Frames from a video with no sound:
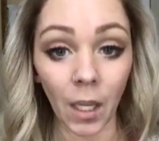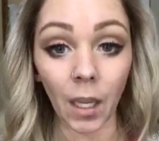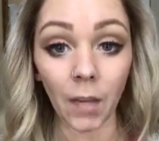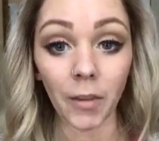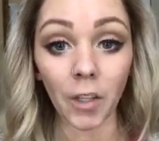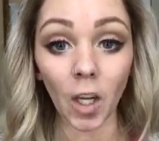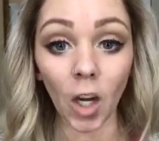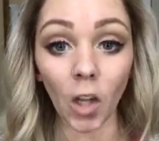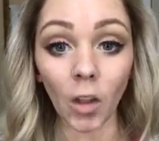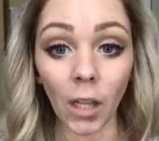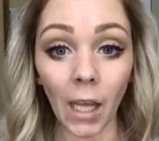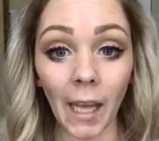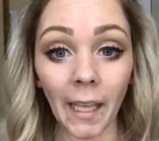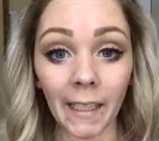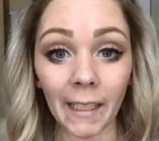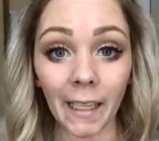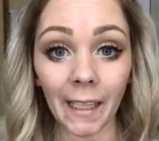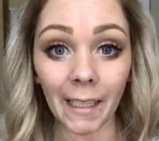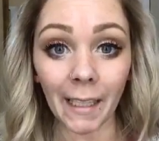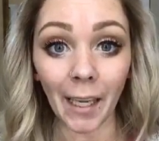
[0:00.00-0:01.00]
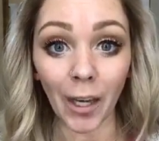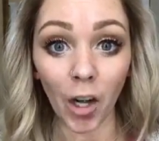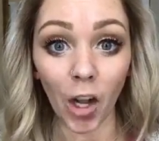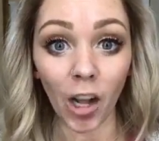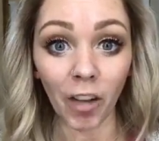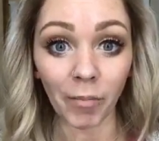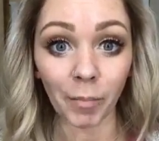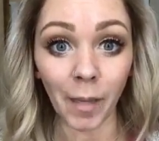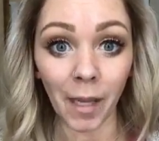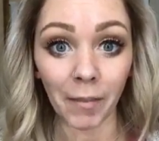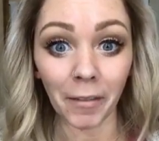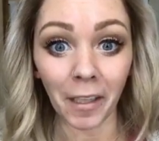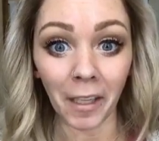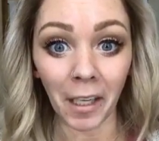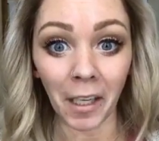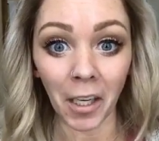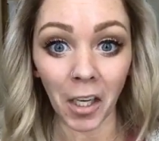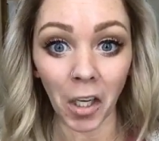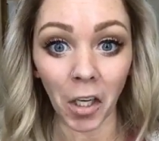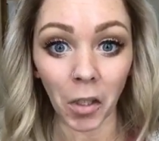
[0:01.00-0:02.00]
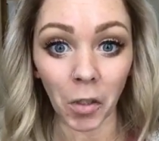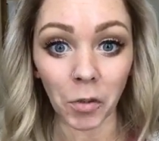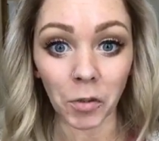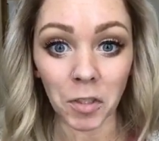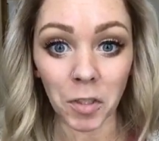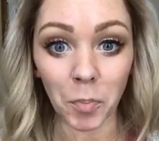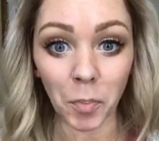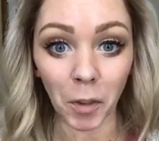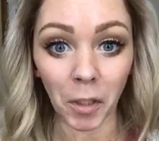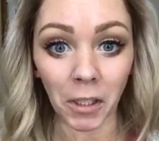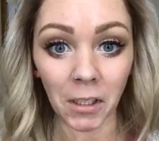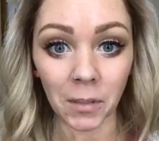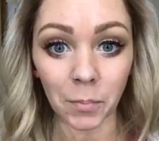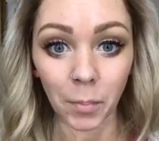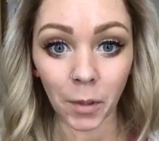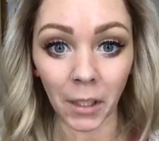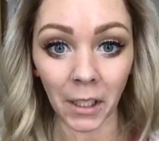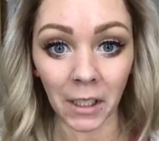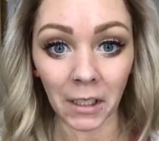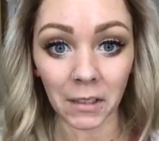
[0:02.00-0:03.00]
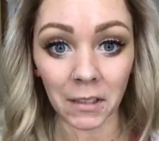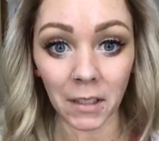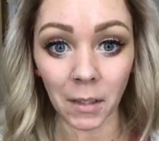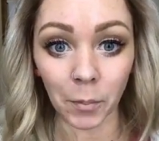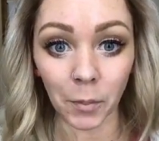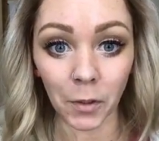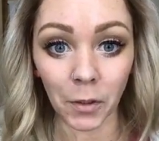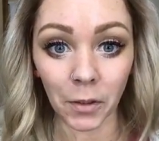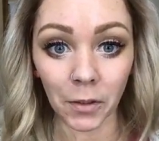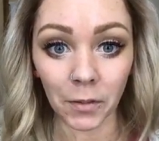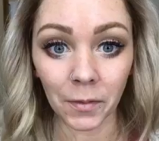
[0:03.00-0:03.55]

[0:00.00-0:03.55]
If you don't like it, get off my video. It's pretty plain and simple.